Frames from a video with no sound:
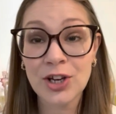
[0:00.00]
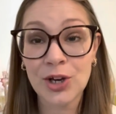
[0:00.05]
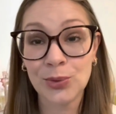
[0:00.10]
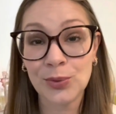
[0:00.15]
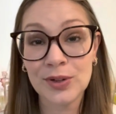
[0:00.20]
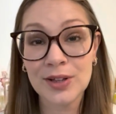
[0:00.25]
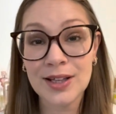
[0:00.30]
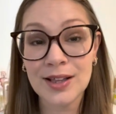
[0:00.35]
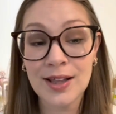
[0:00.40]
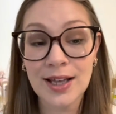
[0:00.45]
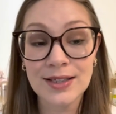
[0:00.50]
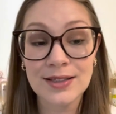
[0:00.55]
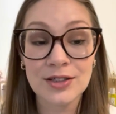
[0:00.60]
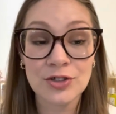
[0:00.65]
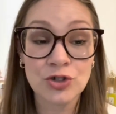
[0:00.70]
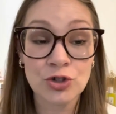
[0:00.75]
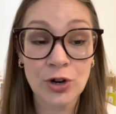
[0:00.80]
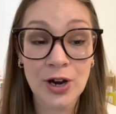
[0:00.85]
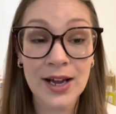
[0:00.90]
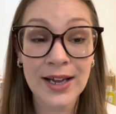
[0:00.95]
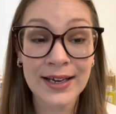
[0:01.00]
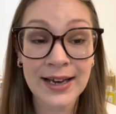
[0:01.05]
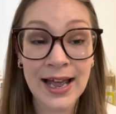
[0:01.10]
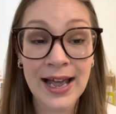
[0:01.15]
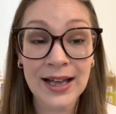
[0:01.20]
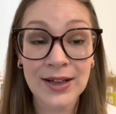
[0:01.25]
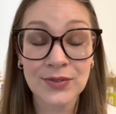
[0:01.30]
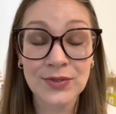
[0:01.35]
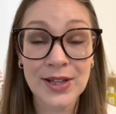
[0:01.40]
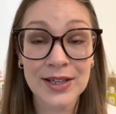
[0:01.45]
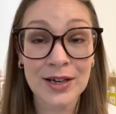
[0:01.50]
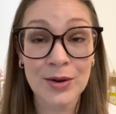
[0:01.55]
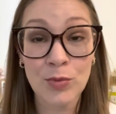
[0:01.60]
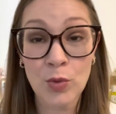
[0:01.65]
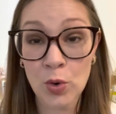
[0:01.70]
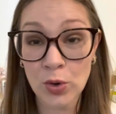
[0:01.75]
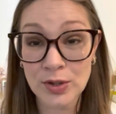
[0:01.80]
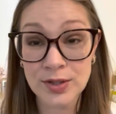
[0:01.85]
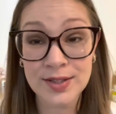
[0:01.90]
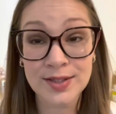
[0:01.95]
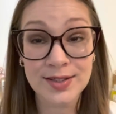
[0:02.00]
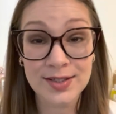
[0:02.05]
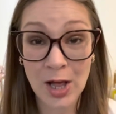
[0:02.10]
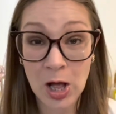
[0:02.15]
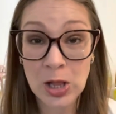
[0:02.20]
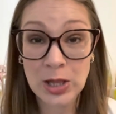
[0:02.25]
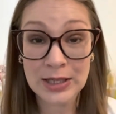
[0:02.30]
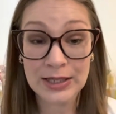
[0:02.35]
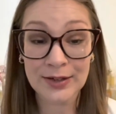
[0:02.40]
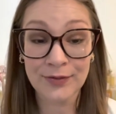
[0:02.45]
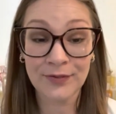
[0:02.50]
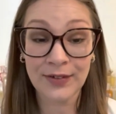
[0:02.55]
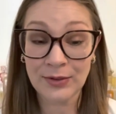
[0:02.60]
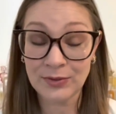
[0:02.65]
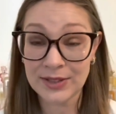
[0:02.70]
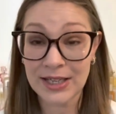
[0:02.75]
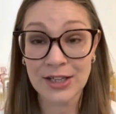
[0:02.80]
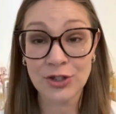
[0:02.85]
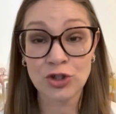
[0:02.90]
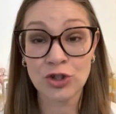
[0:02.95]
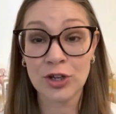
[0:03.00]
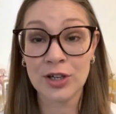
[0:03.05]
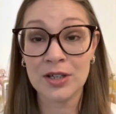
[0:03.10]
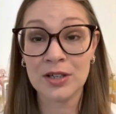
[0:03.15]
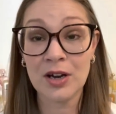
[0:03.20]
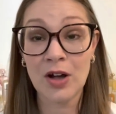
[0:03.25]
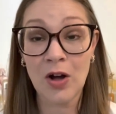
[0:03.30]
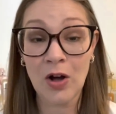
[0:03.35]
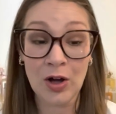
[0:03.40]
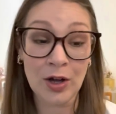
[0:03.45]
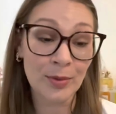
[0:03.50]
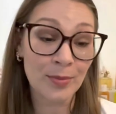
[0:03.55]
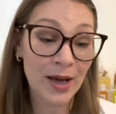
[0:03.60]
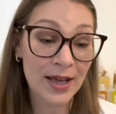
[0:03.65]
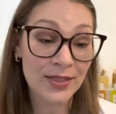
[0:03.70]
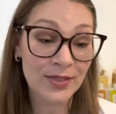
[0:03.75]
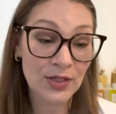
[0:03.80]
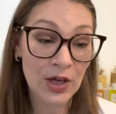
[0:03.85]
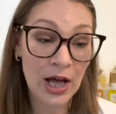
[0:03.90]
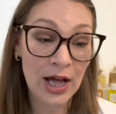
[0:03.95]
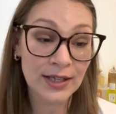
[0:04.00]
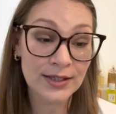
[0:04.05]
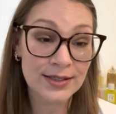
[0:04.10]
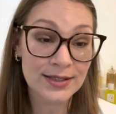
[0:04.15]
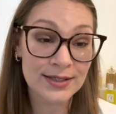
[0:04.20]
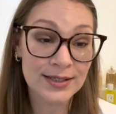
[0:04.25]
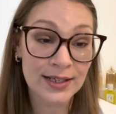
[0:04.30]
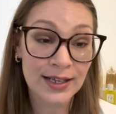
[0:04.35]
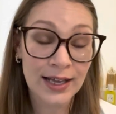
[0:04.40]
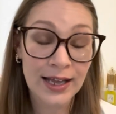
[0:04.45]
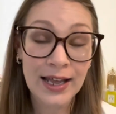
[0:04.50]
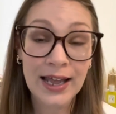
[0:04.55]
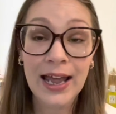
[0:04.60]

I really like to try and have like a more solid foundation on my thoughts